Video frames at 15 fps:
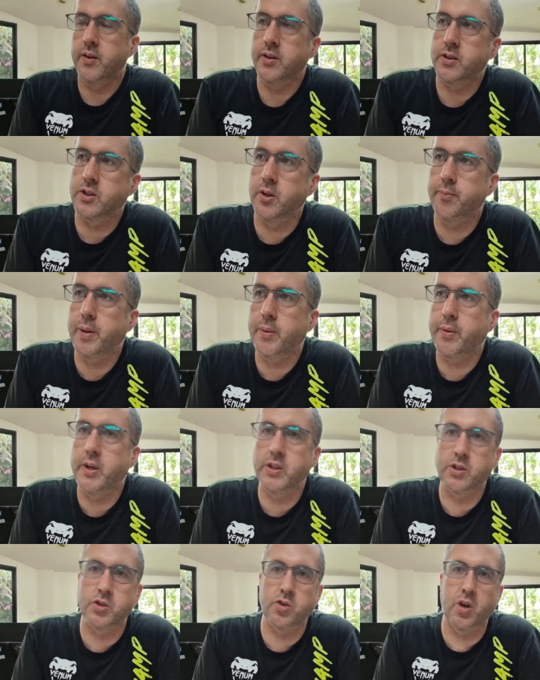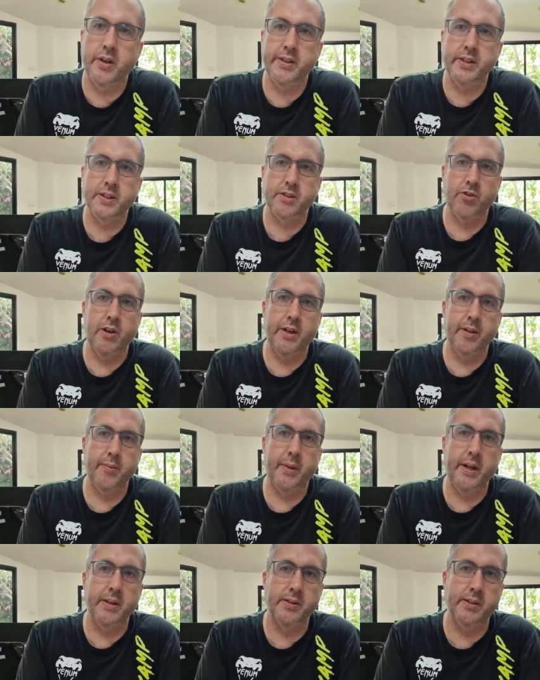Some people used to try and discredit
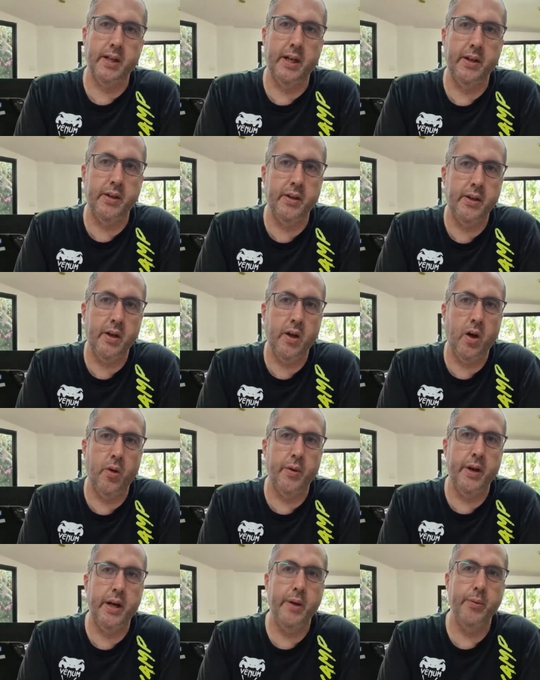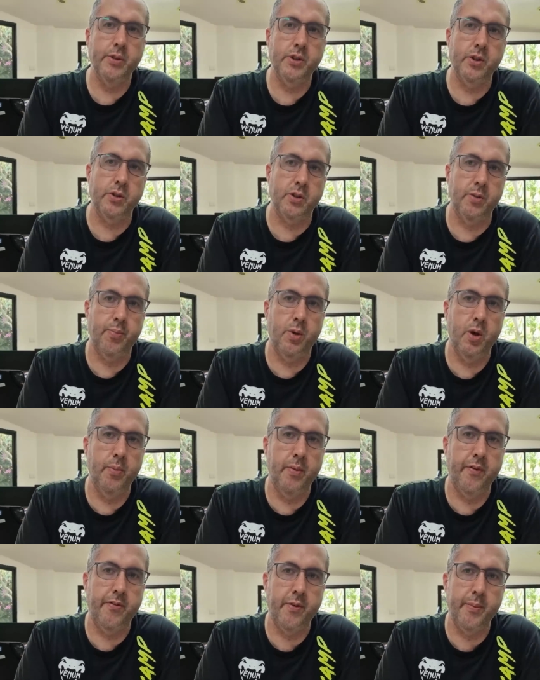me and say, oh, he was just a
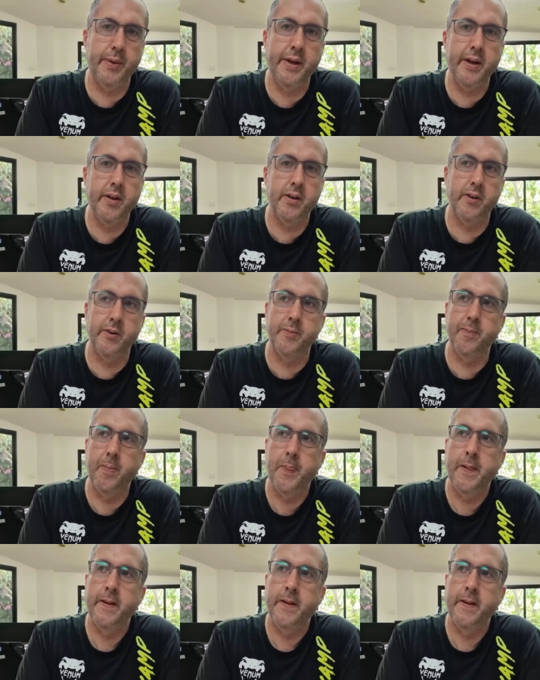plumber from New England.